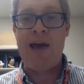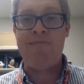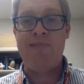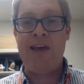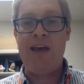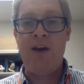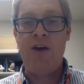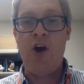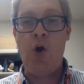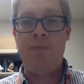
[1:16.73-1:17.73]
every
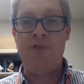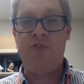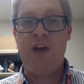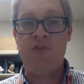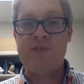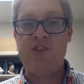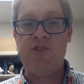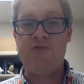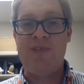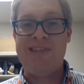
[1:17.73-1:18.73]
open field was
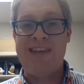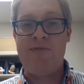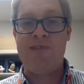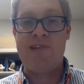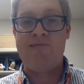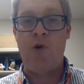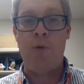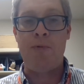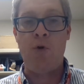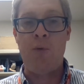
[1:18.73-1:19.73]
used for a different
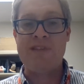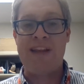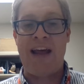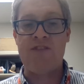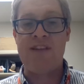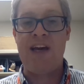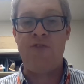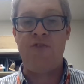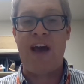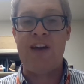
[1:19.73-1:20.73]
crop or was allowed to lie
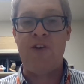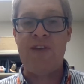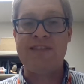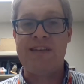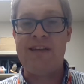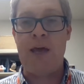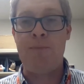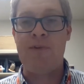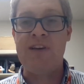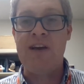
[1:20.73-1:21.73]
fallow. This
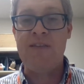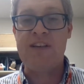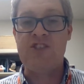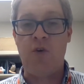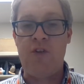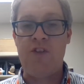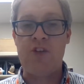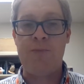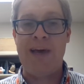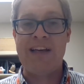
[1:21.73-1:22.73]
enabled the soil
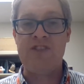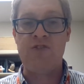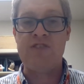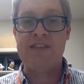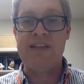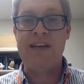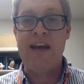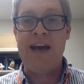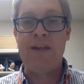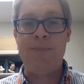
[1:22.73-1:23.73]
not to be exhausted,
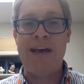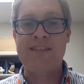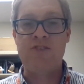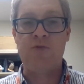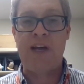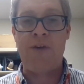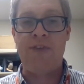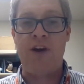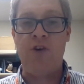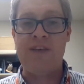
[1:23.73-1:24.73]
and the peasants would have
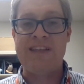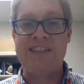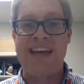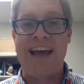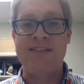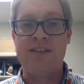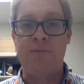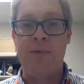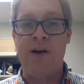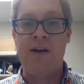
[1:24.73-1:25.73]
their holdings scattered
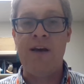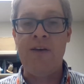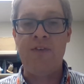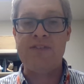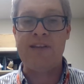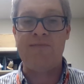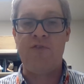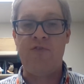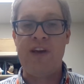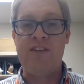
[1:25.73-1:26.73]
among those
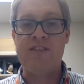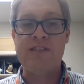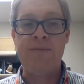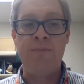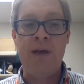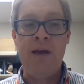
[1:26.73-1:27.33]
different fields.